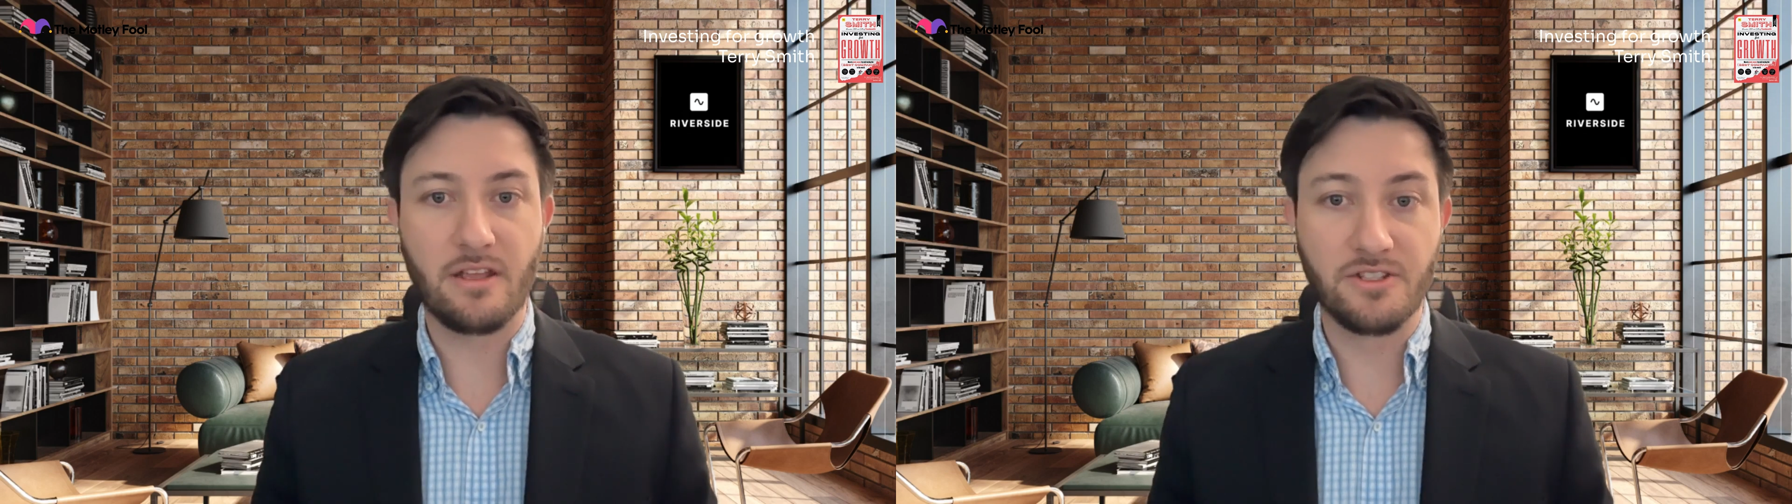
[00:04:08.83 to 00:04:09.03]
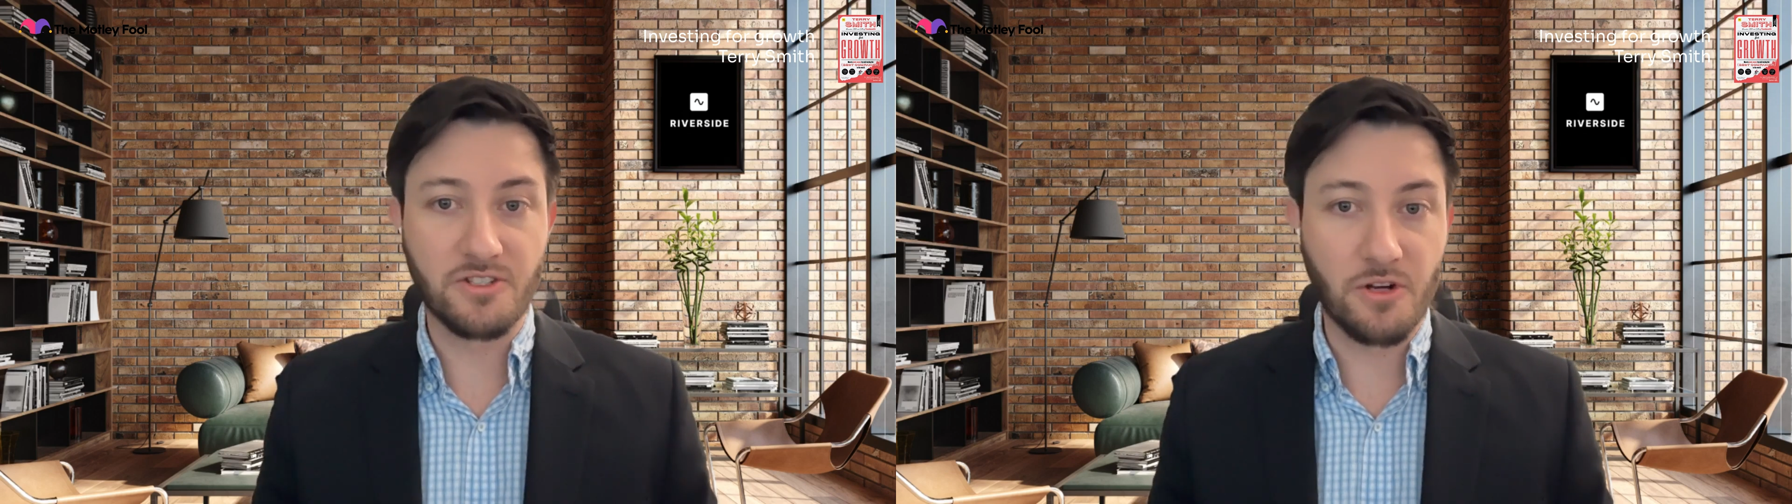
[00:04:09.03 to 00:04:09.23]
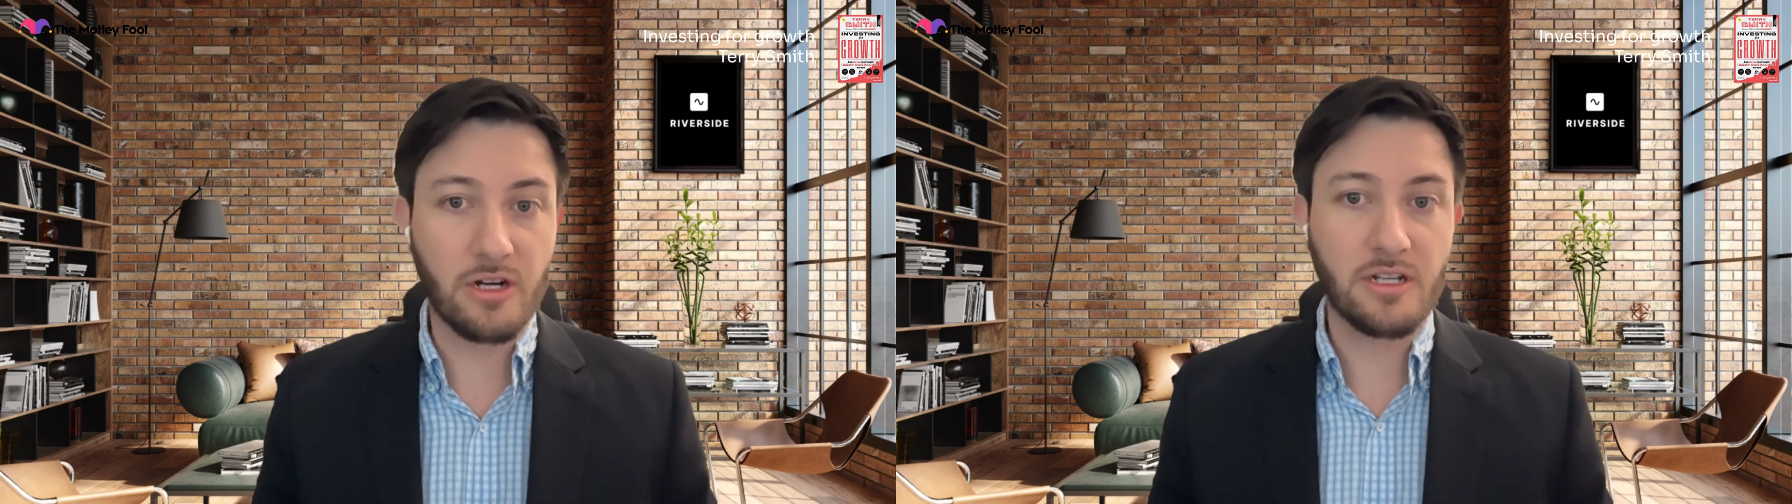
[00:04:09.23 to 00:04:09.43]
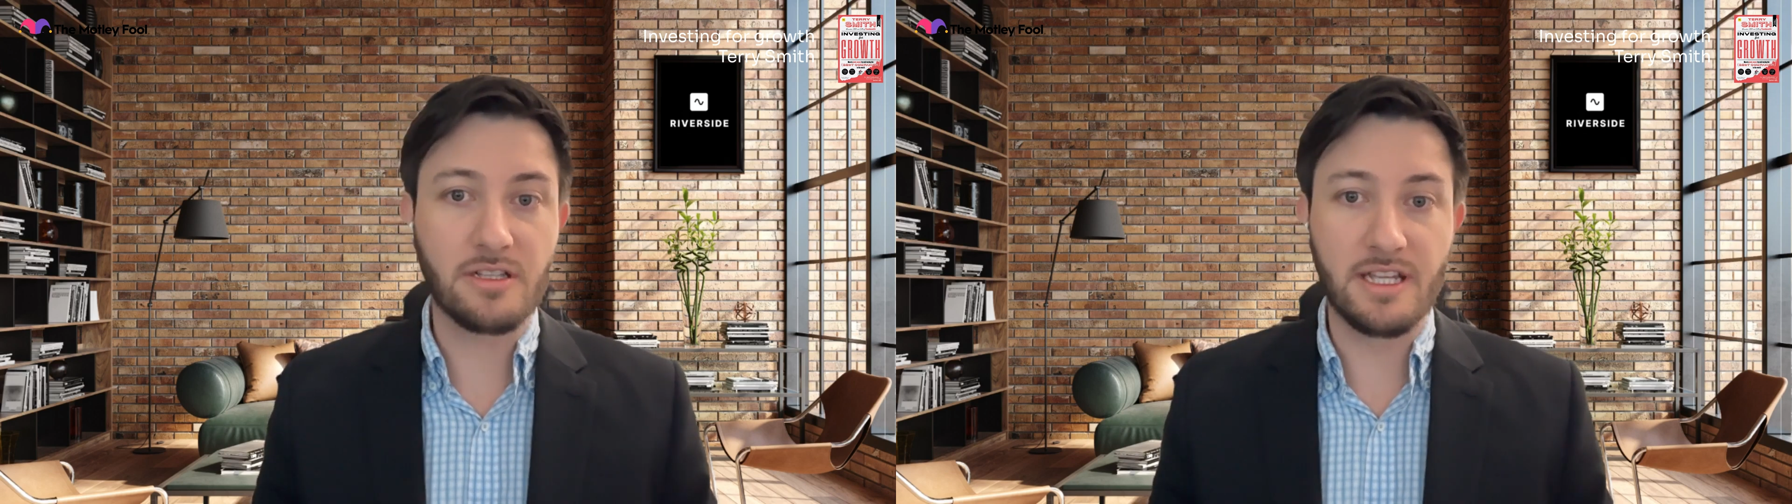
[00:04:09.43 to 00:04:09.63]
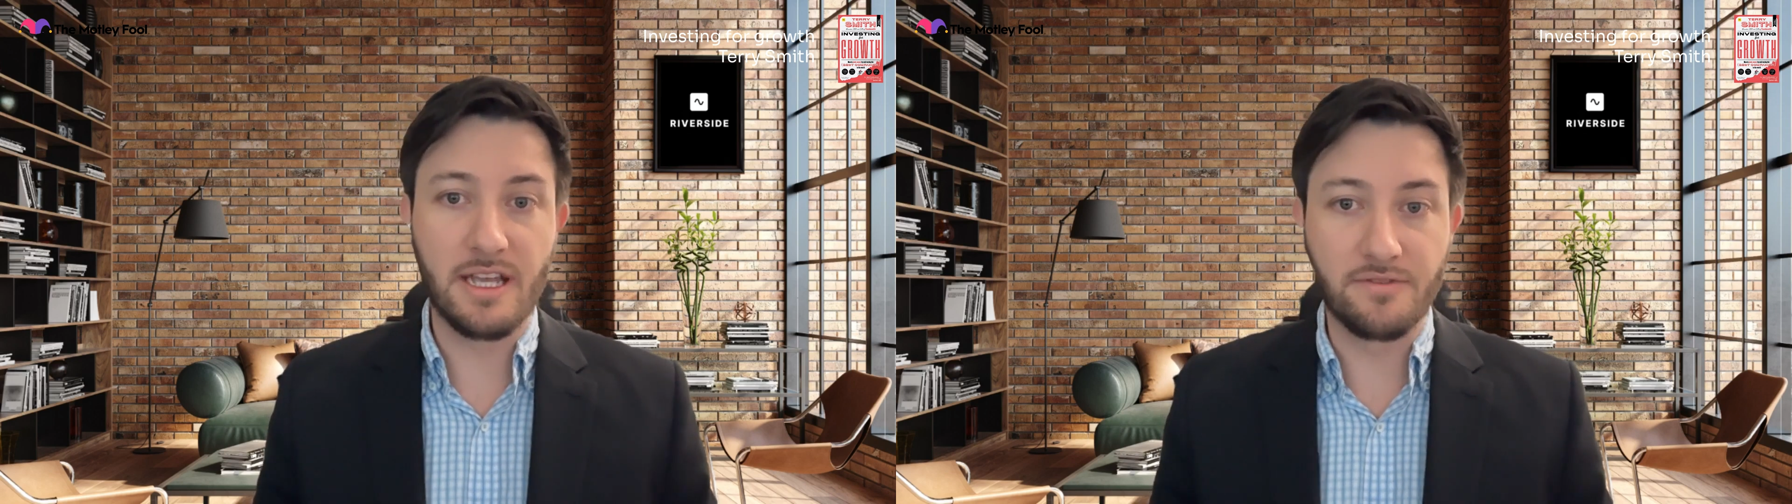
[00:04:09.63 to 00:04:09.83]

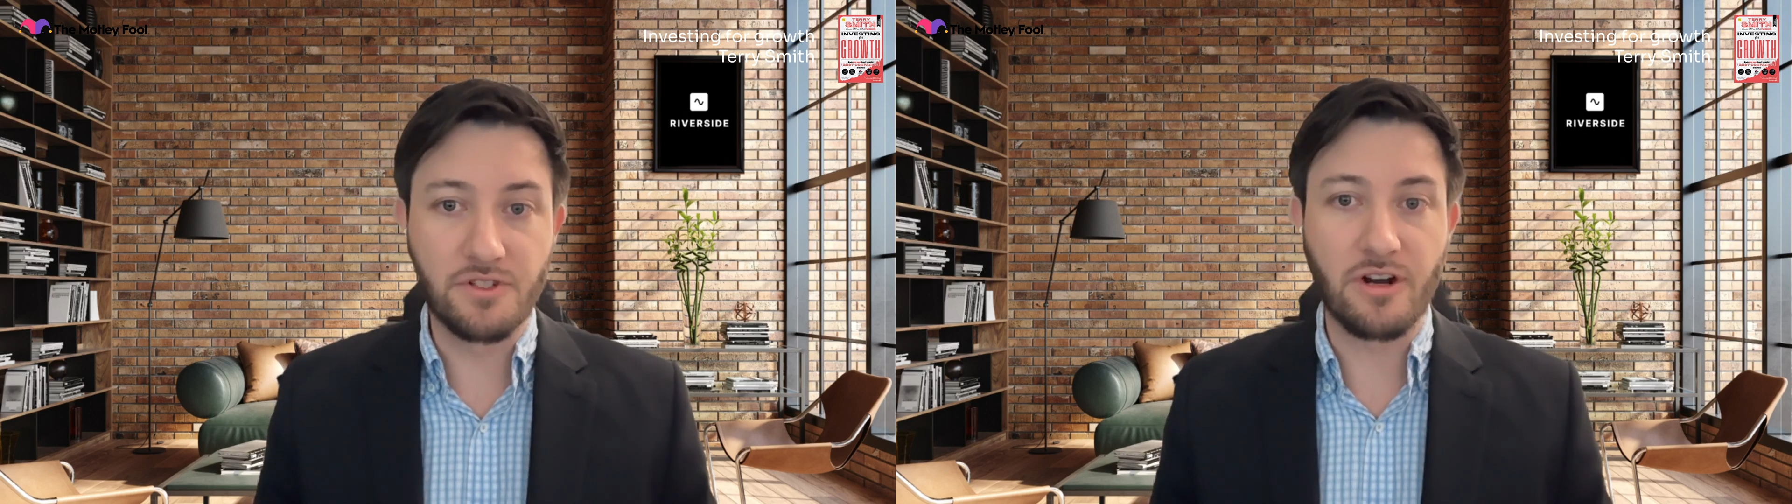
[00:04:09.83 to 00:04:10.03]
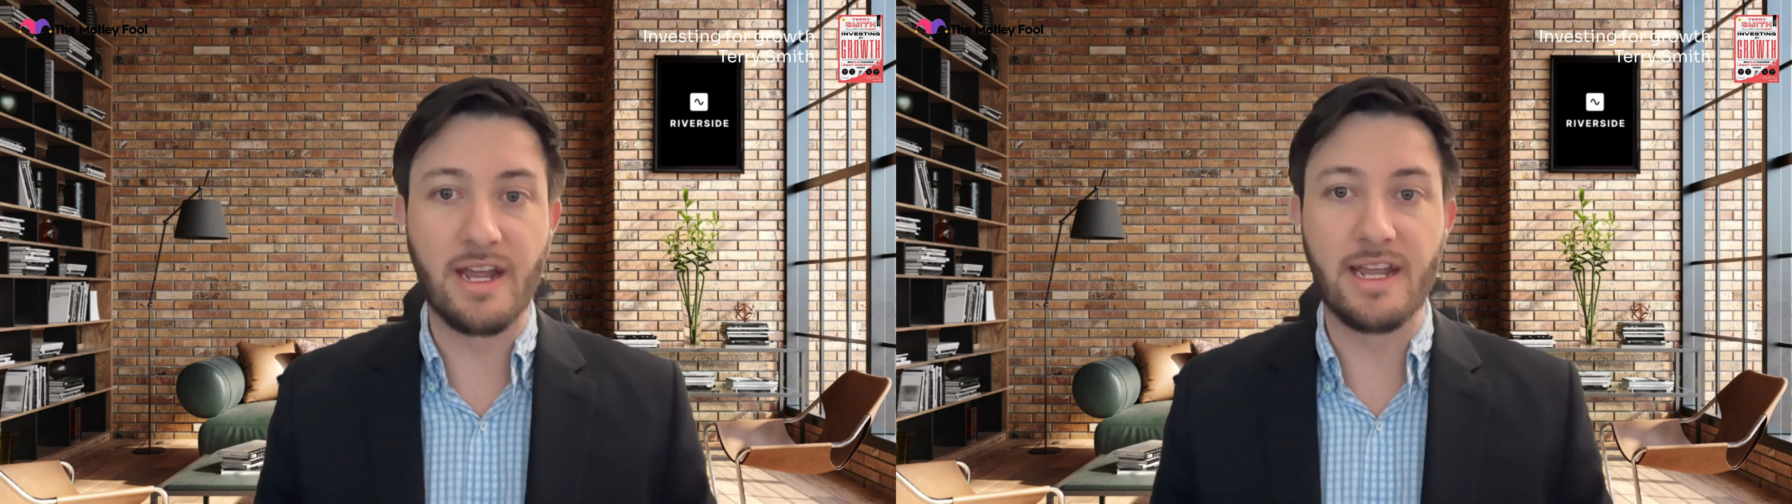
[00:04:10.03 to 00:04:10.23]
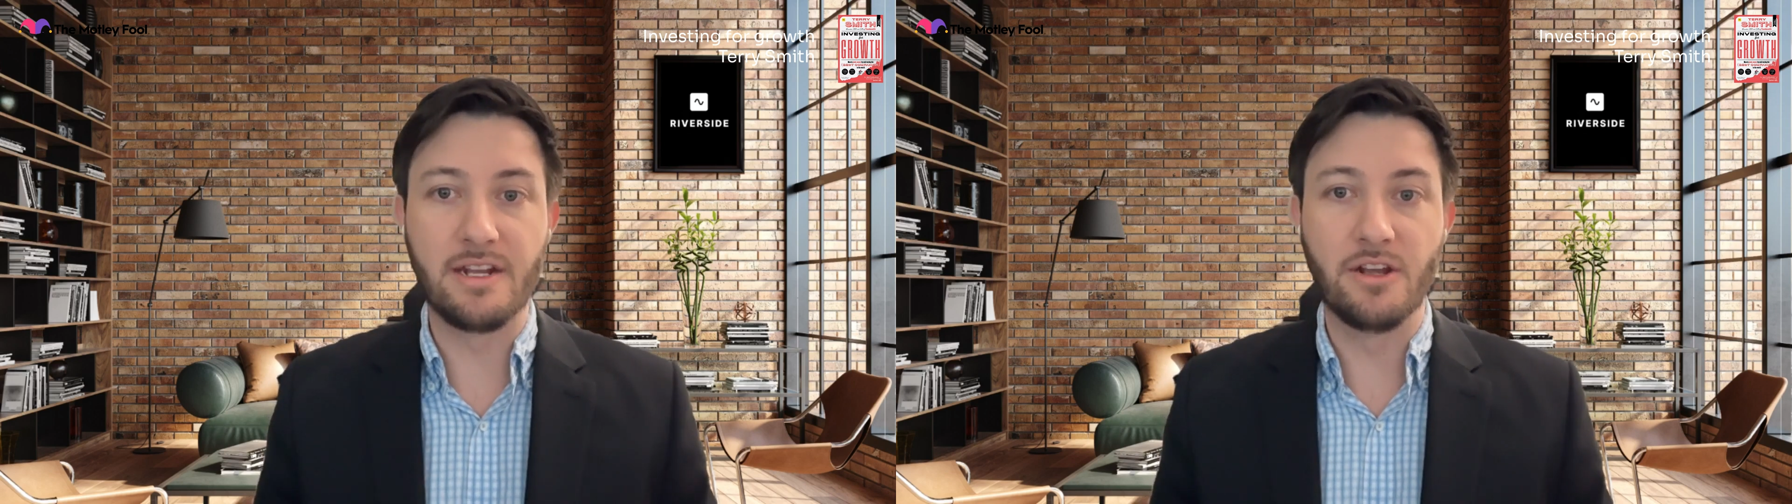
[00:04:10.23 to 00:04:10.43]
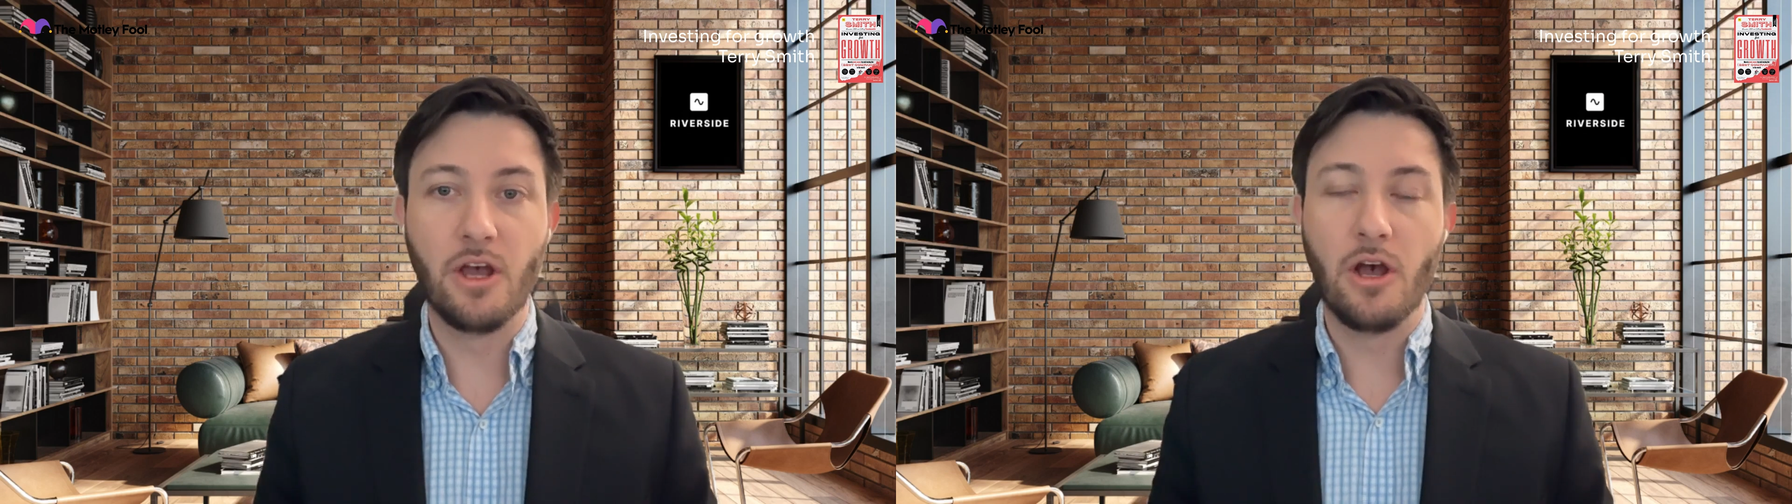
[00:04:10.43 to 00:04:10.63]
historically have traded